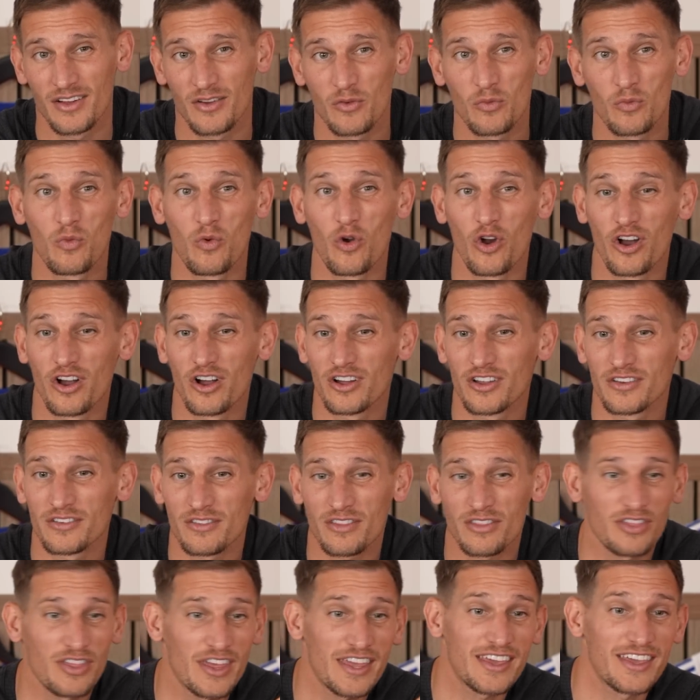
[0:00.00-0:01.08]
weren't
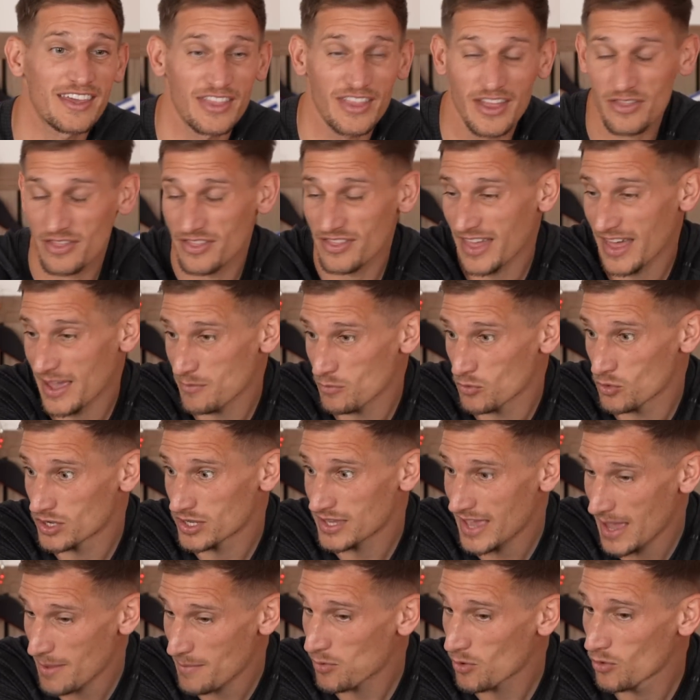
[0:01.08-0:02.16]
thinking that they would
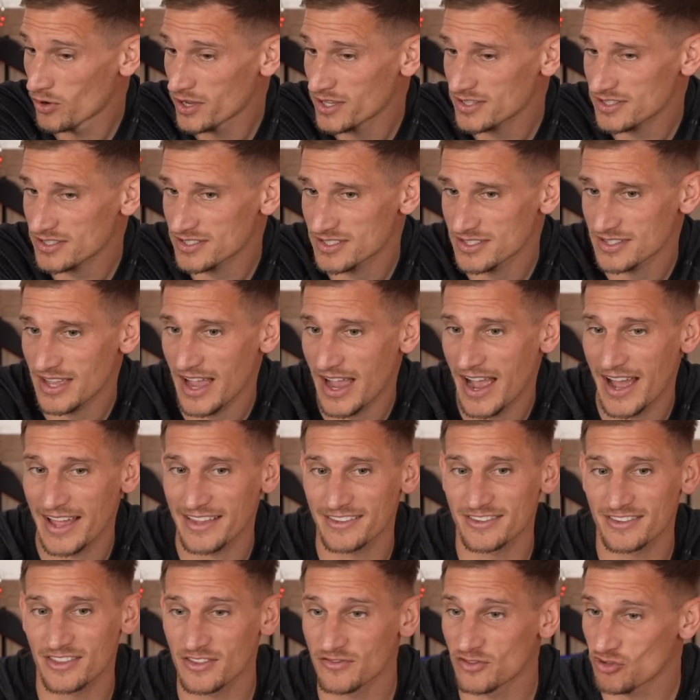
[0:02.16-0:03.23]
get points,
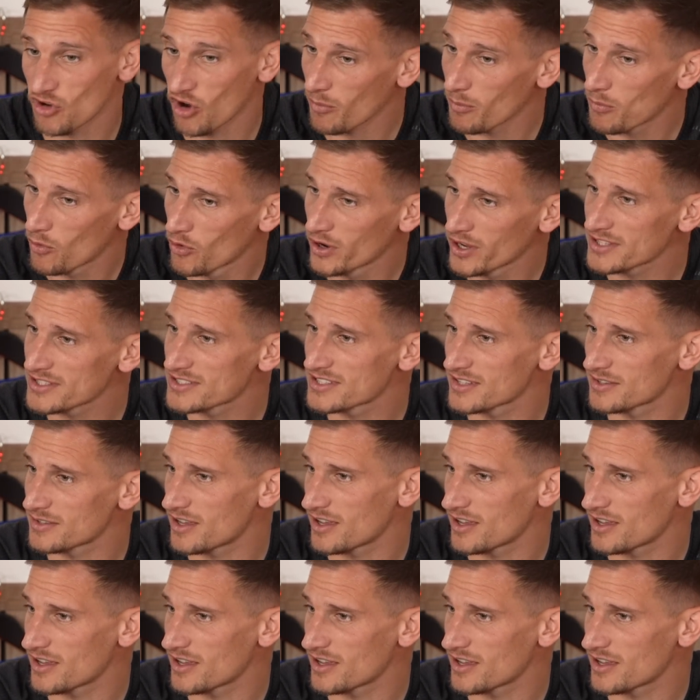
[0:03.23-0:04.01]
and they've dropped points